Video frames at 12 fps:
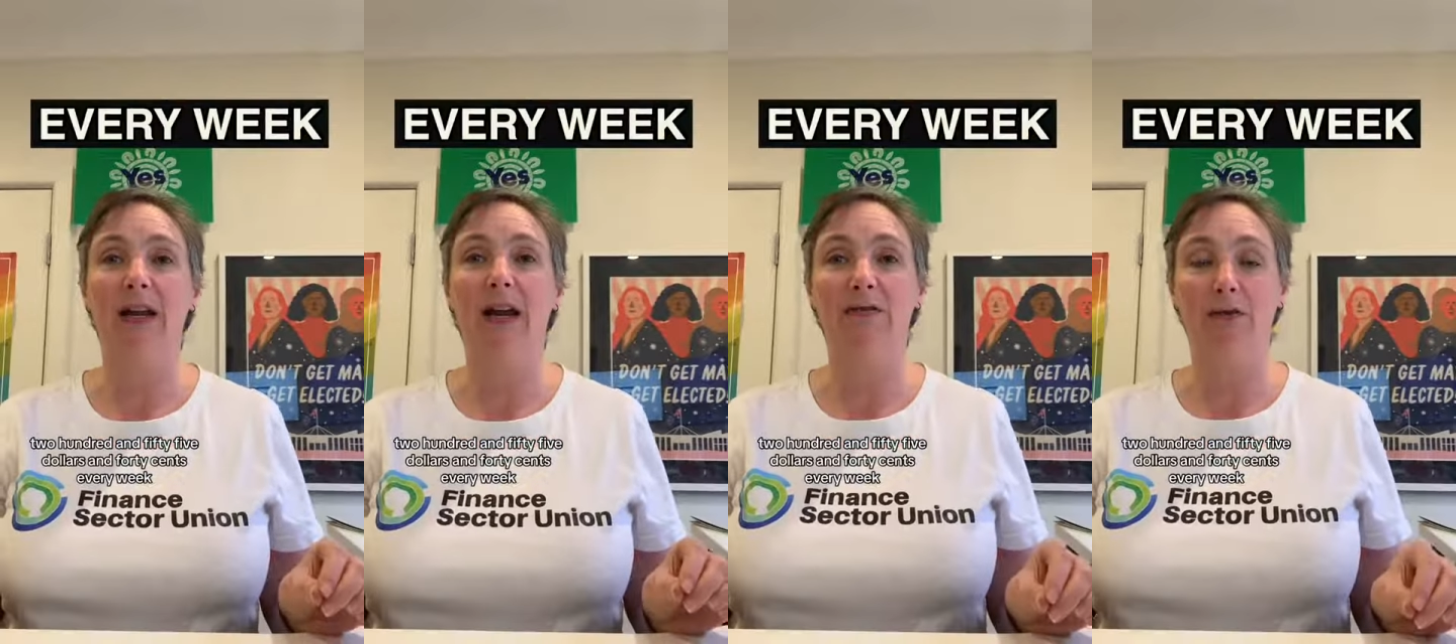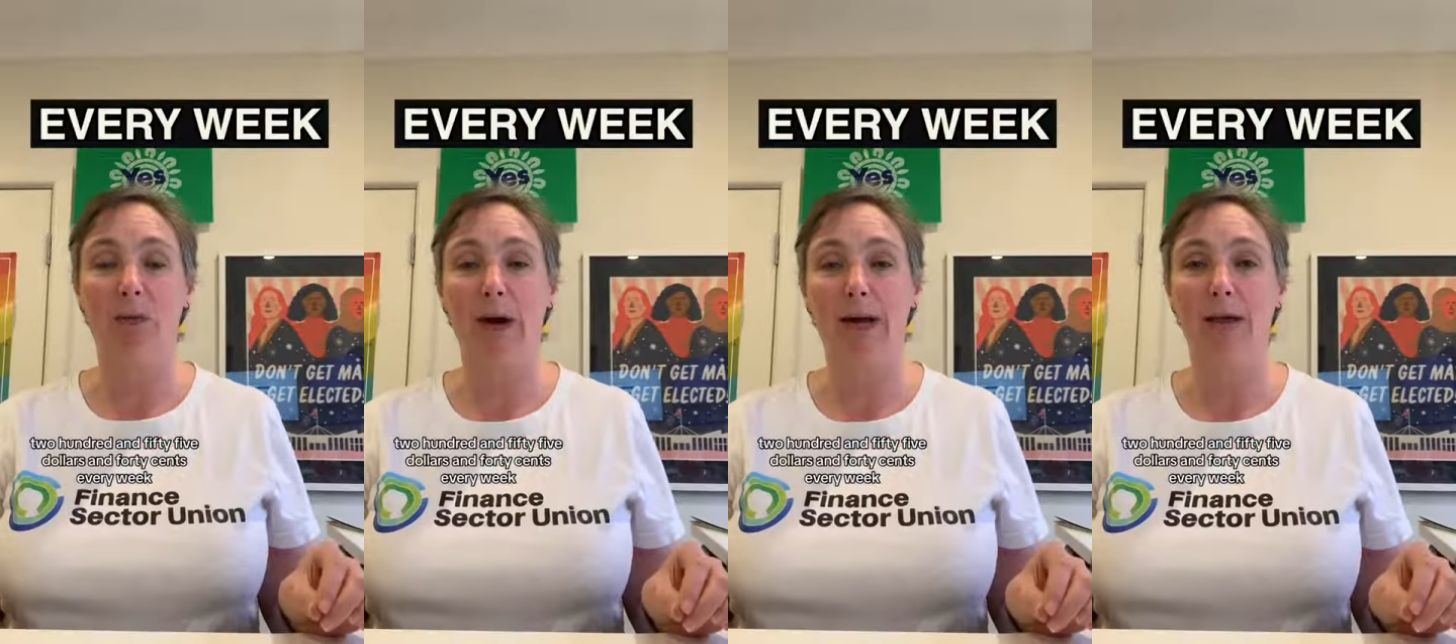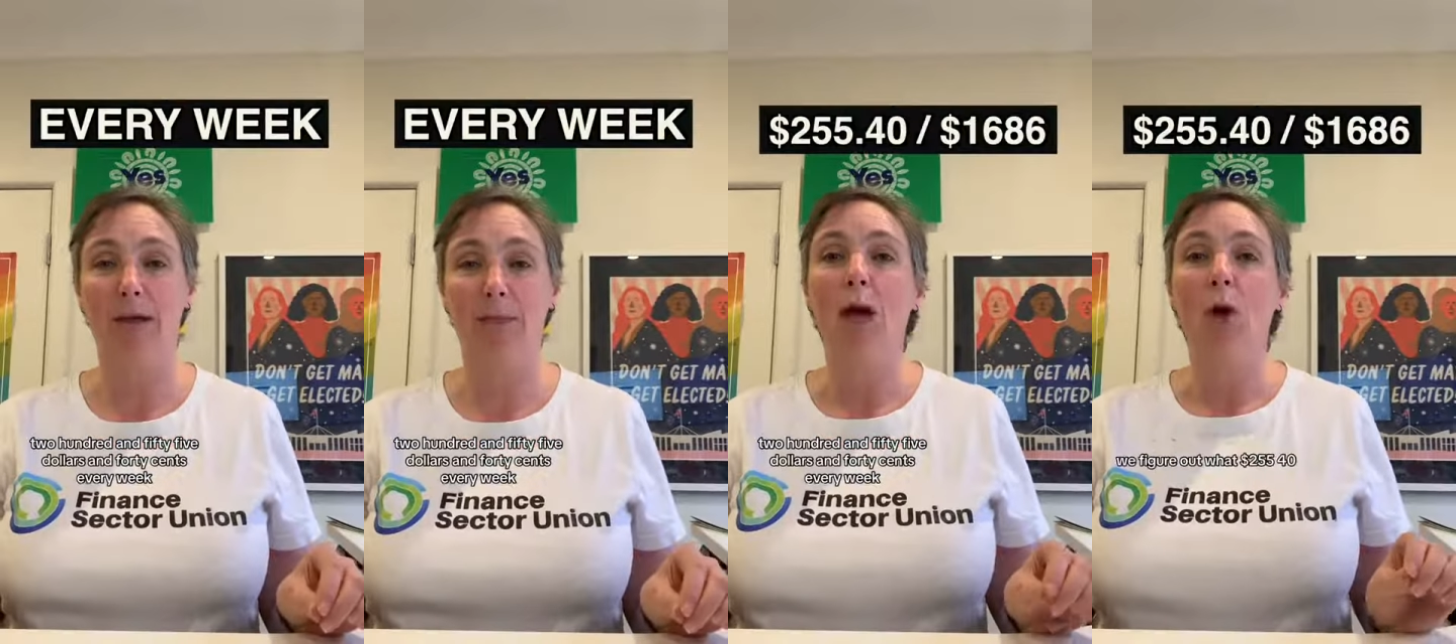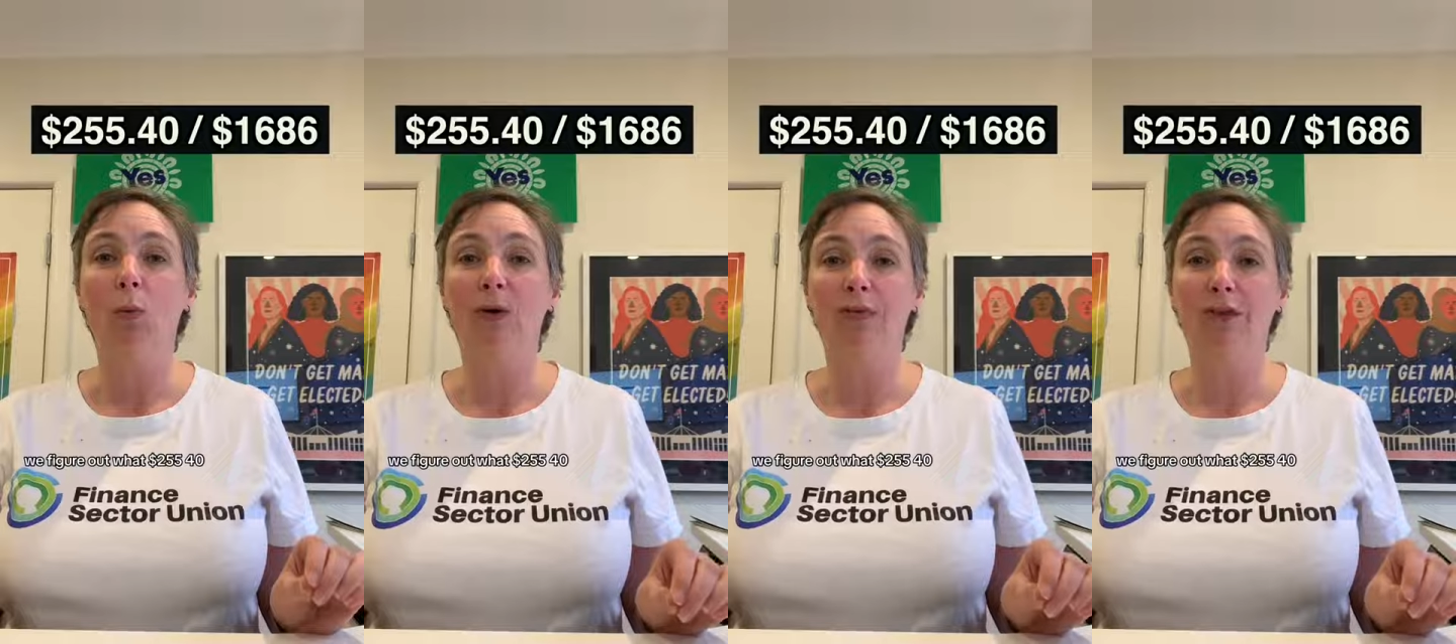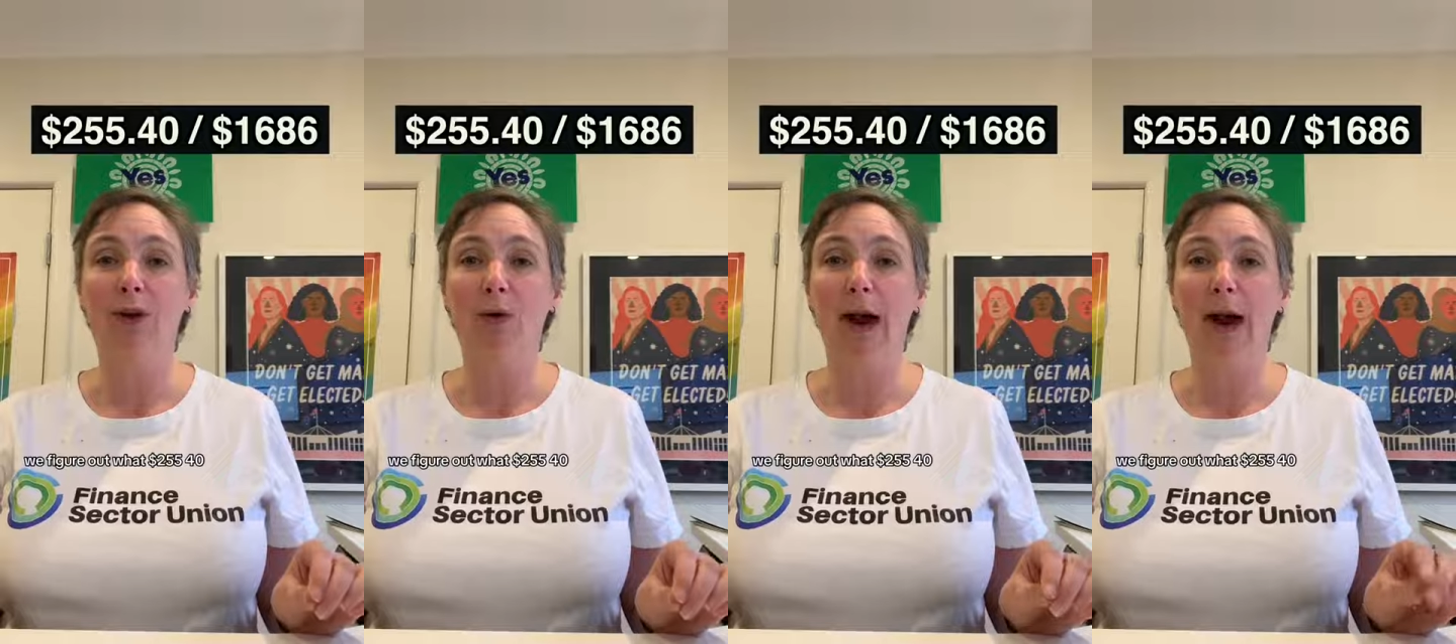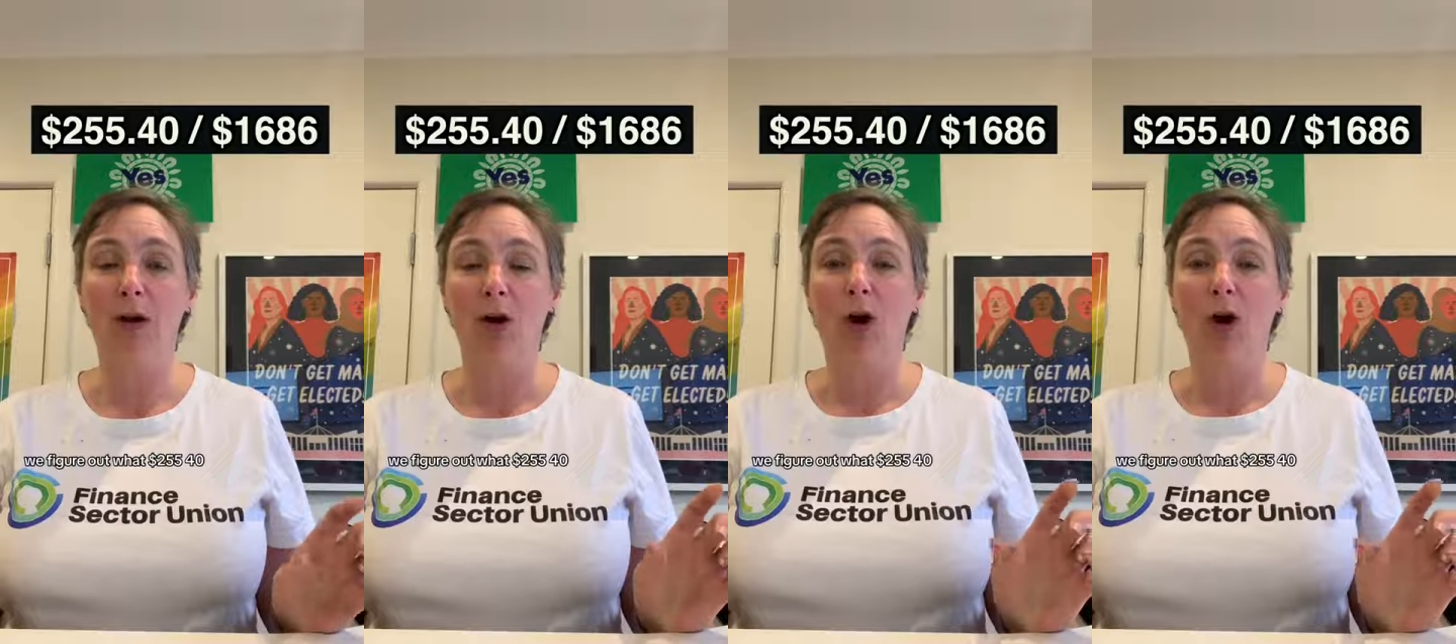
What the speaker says: every week. We figure out